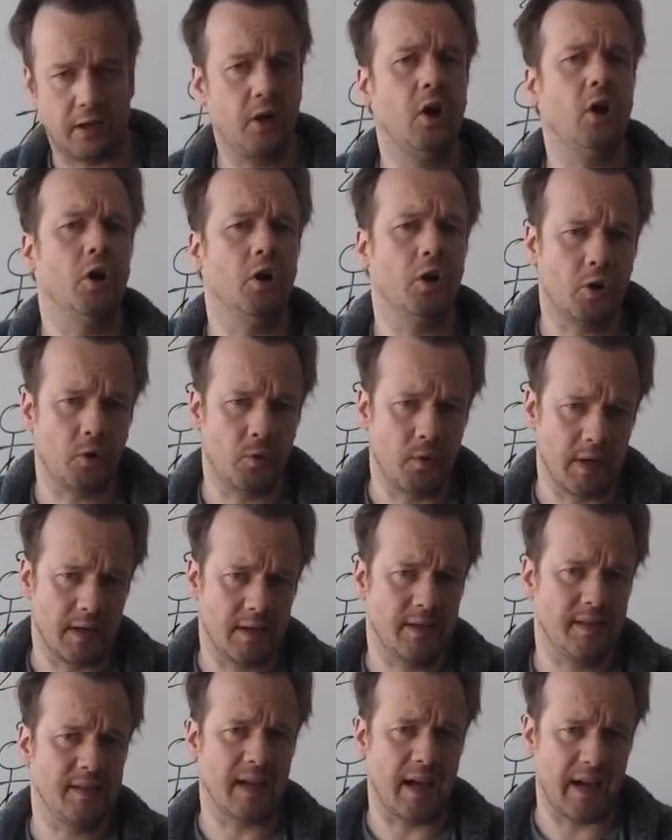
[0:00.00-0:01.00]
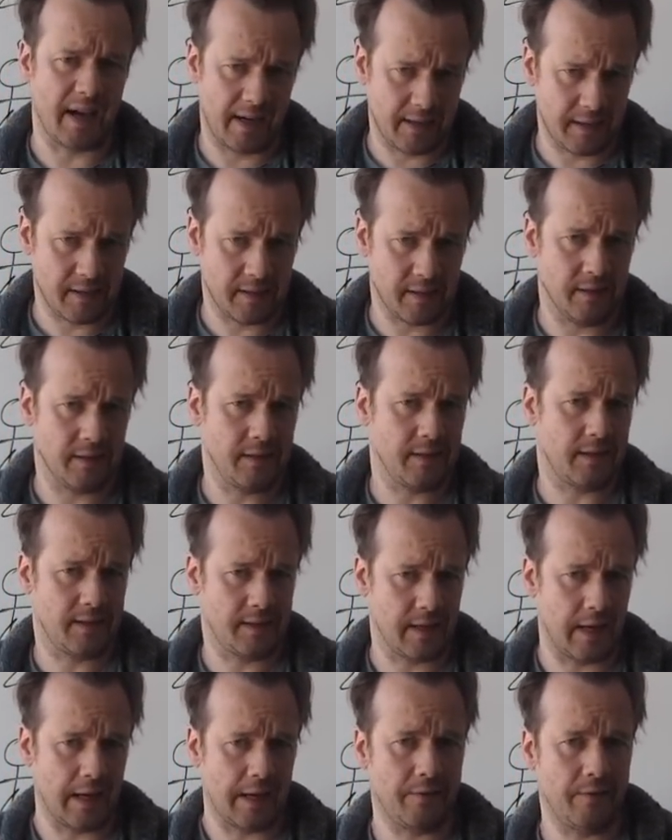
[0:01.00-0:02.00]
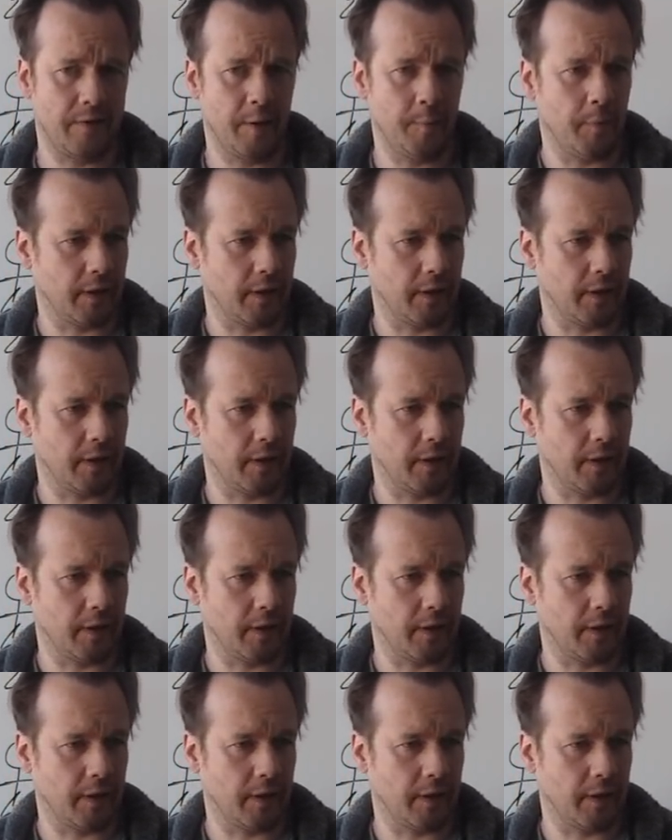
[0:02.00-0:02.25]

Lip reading: concrete sciences, etc.